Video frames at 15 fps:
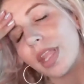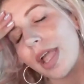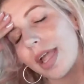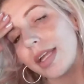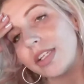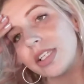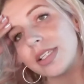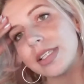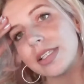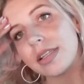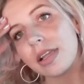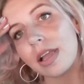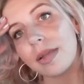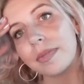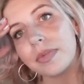I'm just
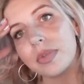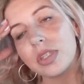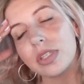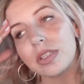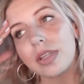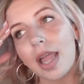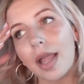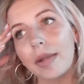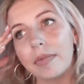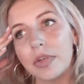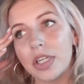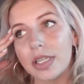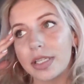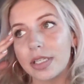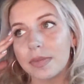
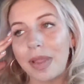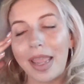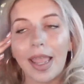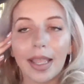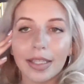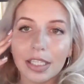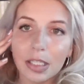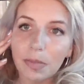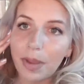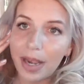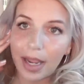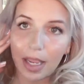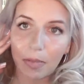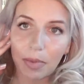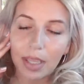my head's
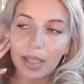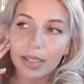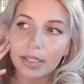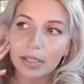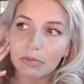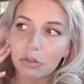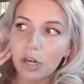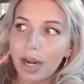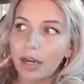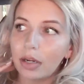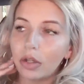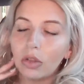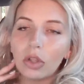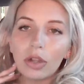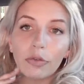spinning because I'm trying
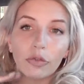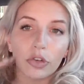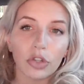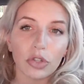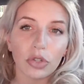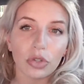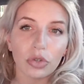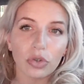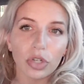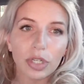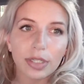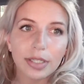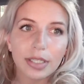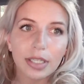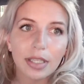to look for
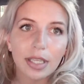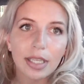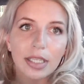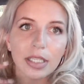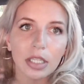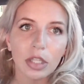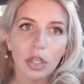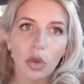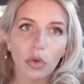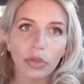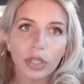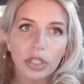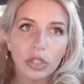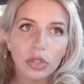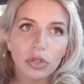solutions to this, and the
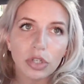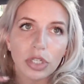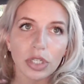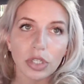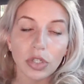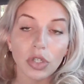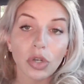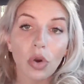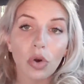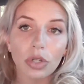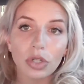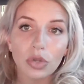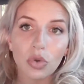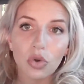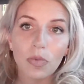only solution is to go to
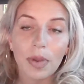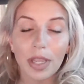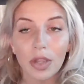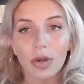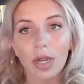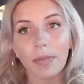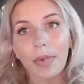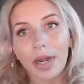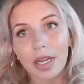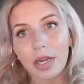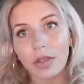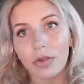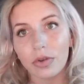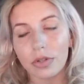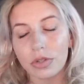school, but you need money
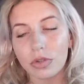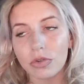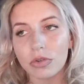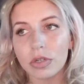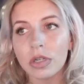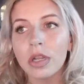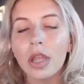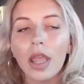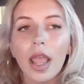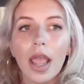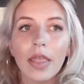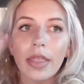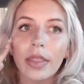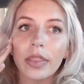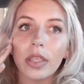to go to school.
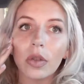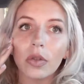And then the